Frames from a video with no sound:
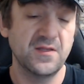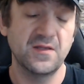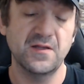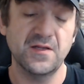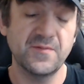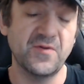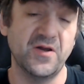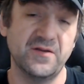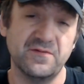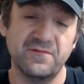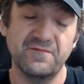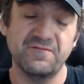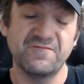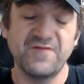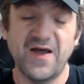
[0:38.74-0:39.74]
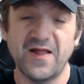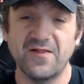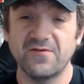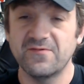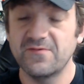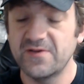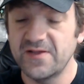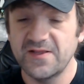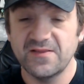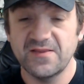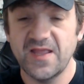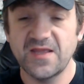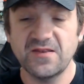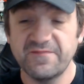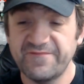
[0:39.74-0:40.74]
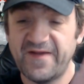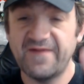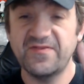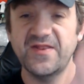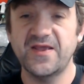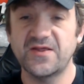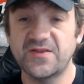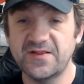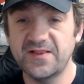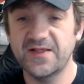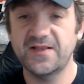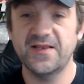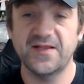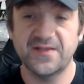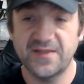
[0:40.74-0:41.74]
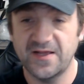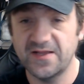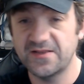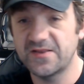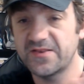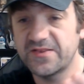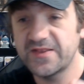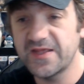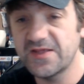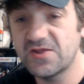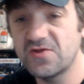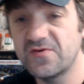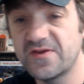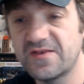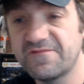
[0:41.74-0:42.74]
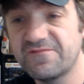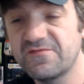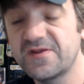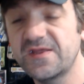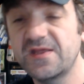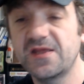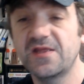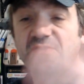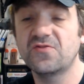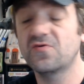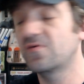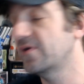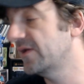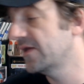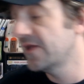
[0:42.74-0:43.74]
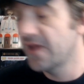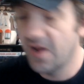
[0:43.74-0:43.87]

Come on, follow. It takes 5 seconds. Click, done. Thank you. It's free. Enjoy.